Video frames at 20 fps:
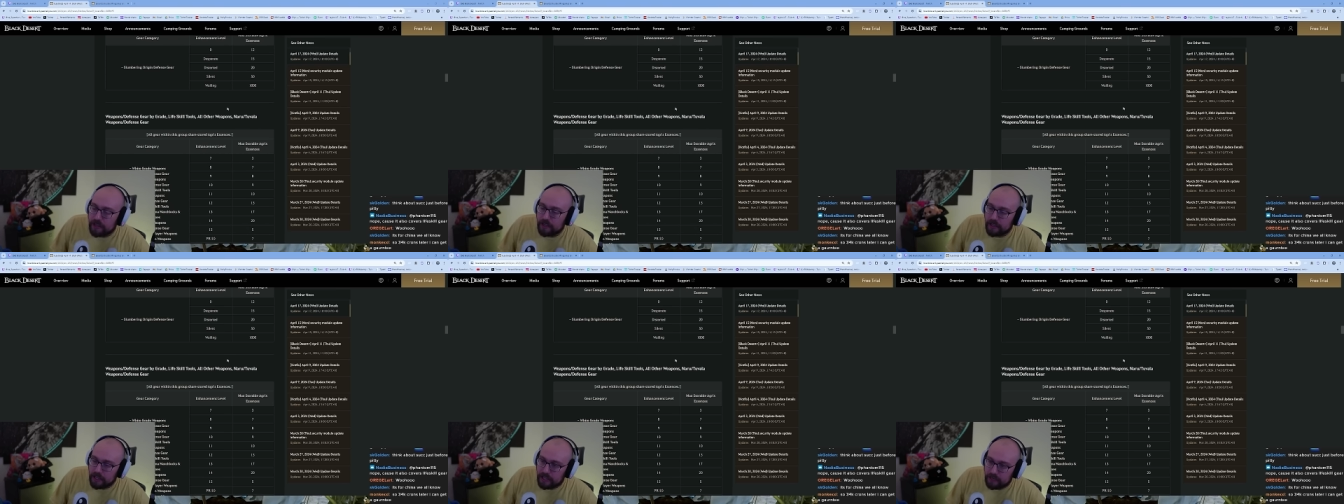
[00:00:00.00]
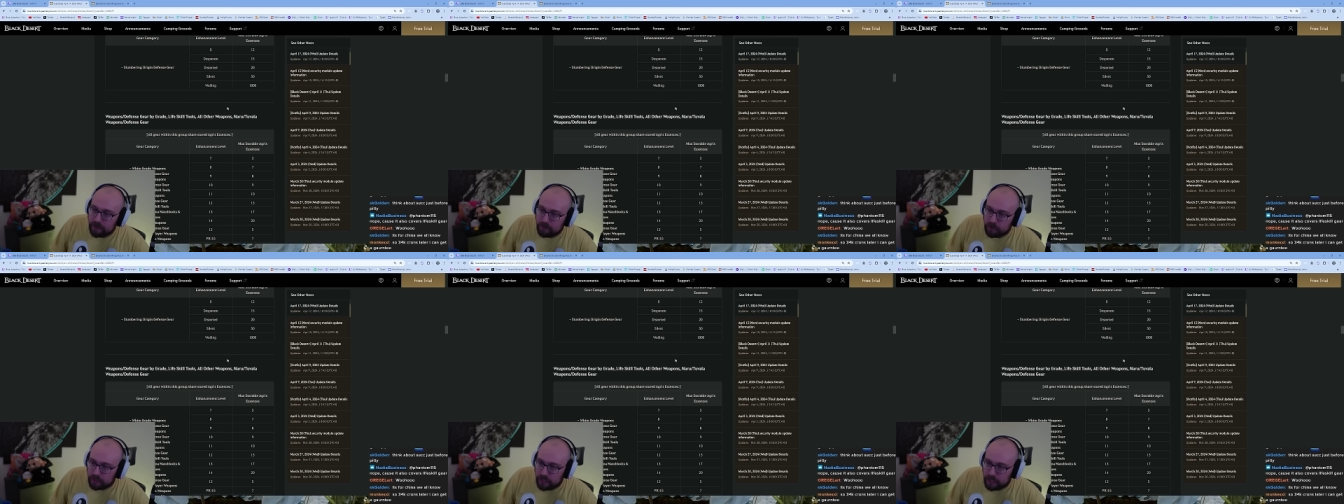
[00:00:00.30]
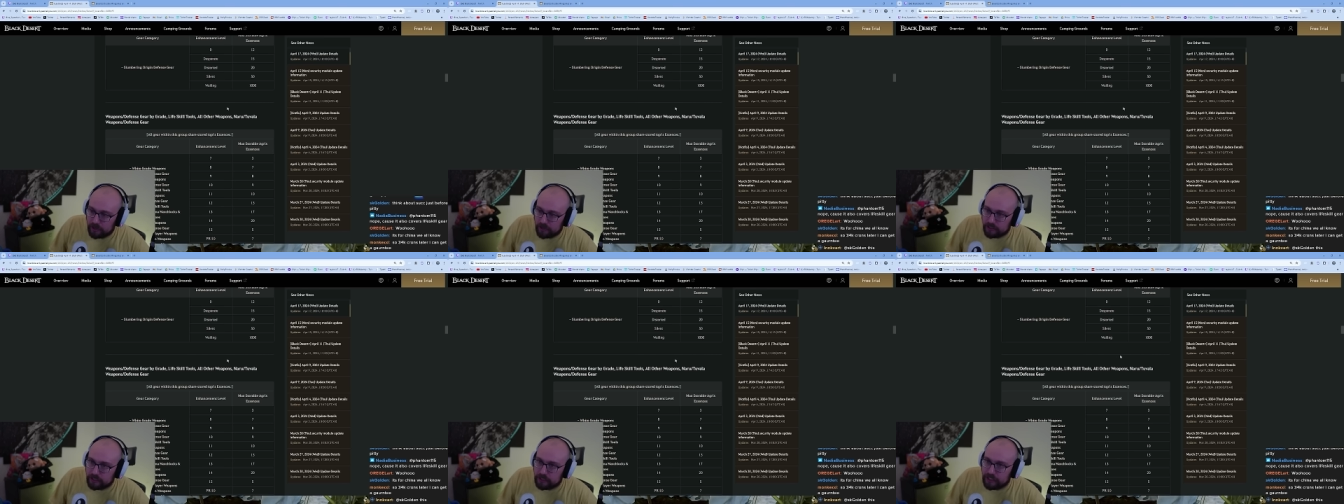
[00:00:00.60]
and it will
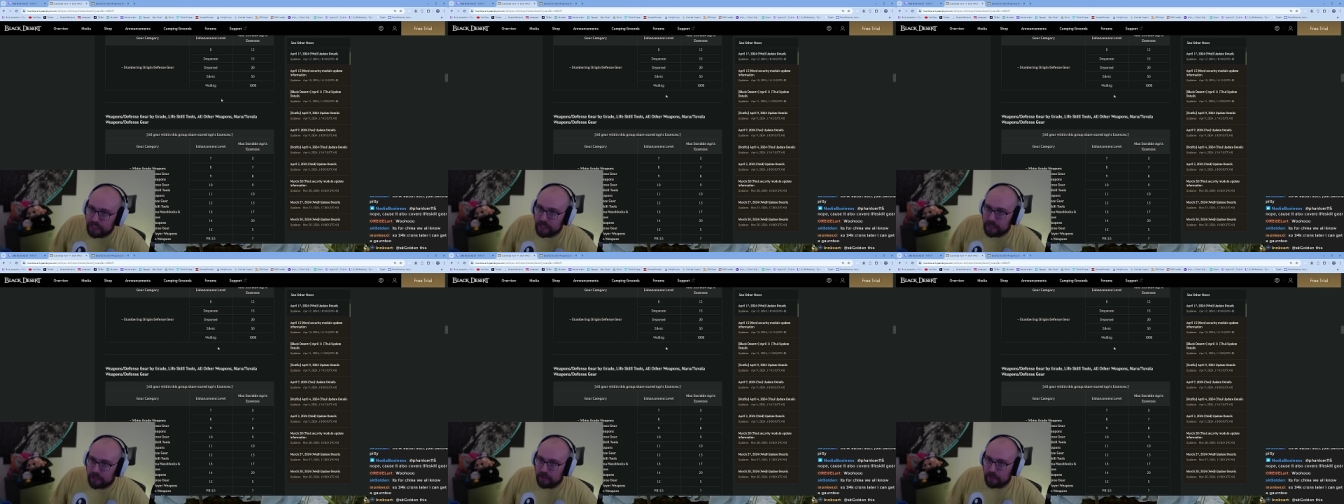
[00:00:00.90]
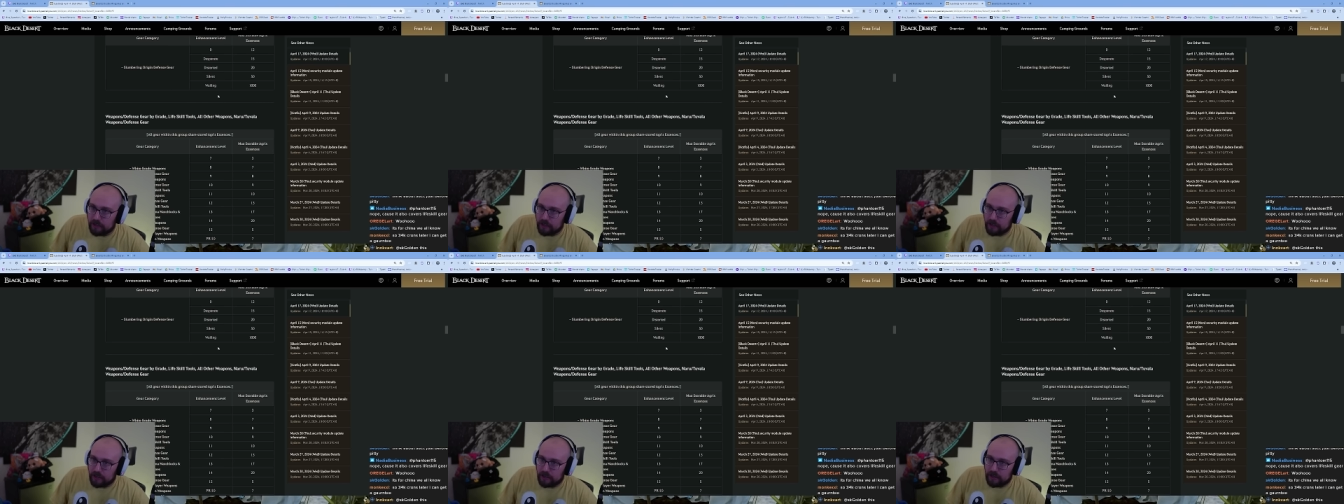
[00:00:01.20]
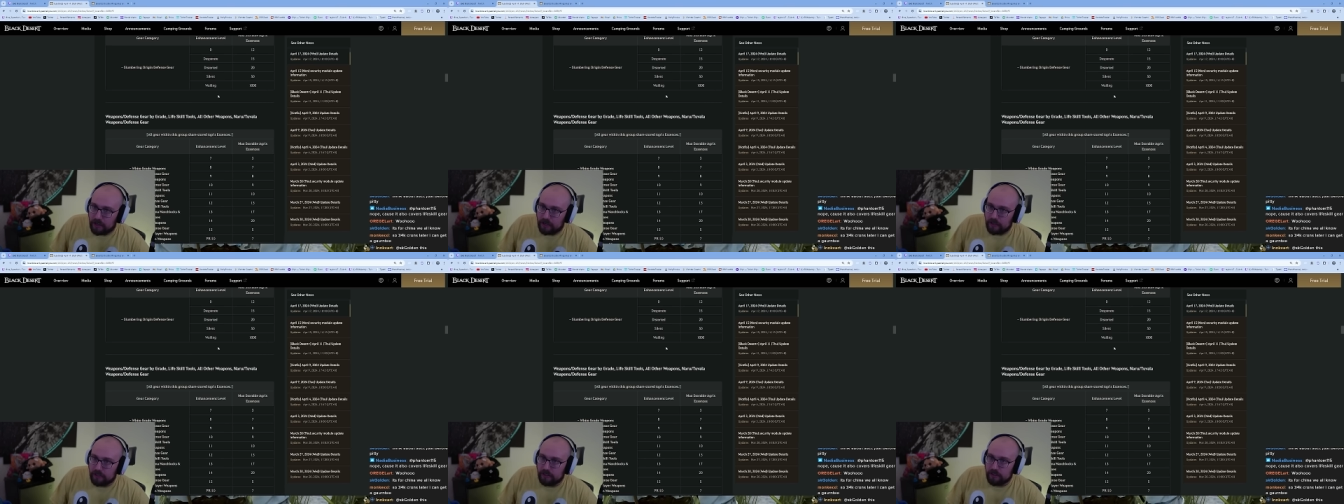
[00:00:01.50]
guarantee it
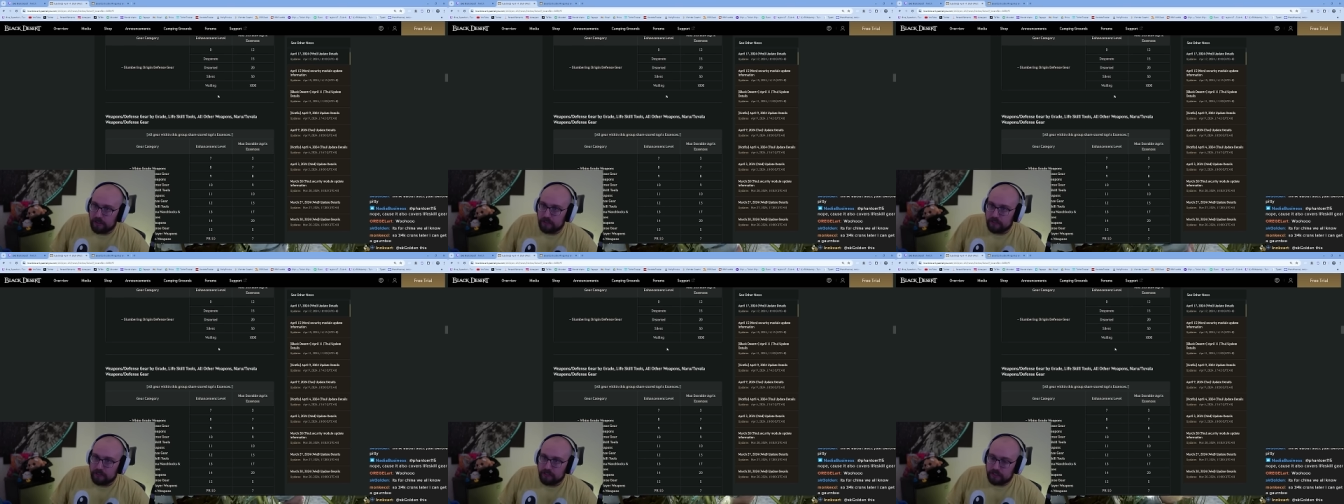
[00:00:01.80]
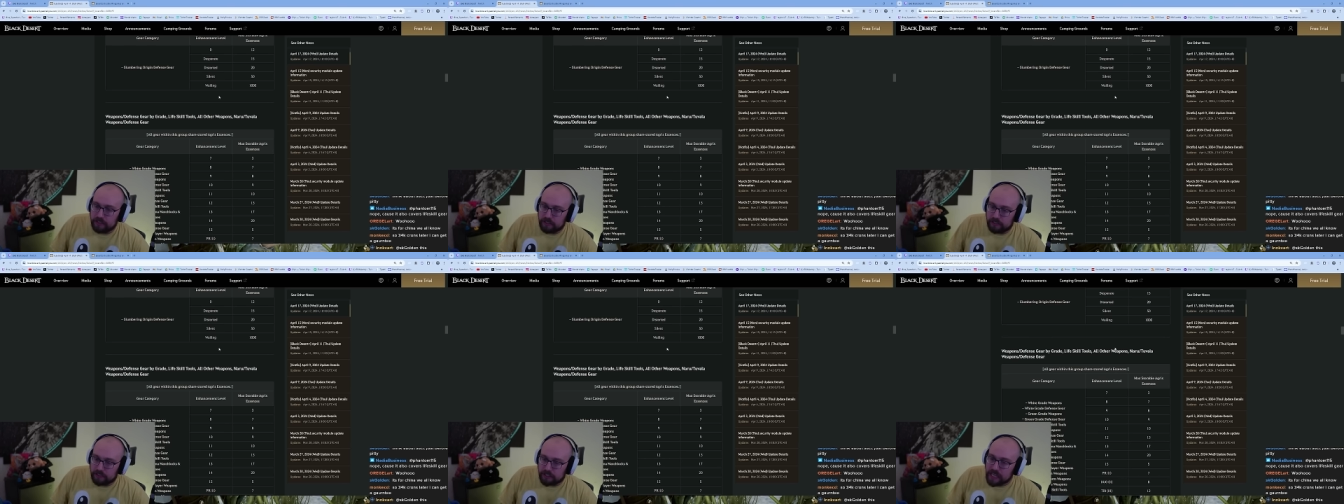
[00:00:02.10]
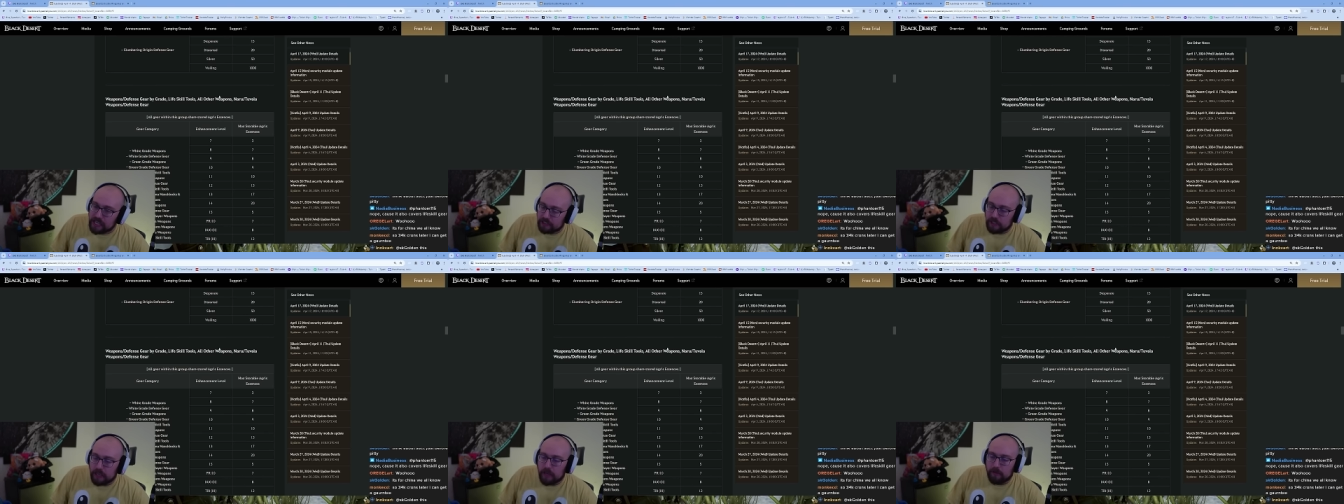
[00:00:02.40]
uh to
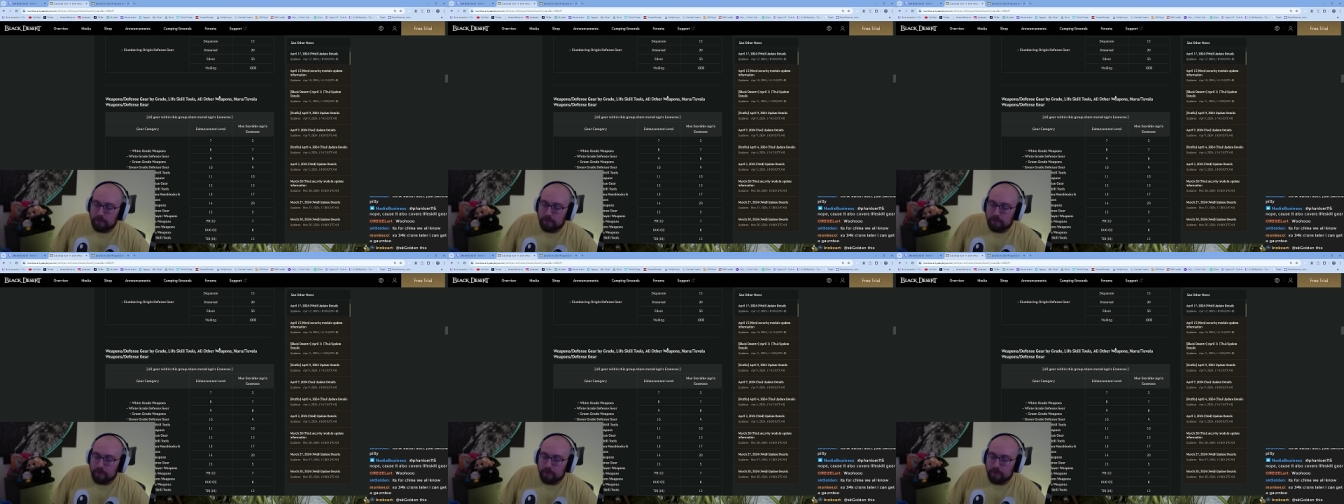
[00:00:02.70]
success.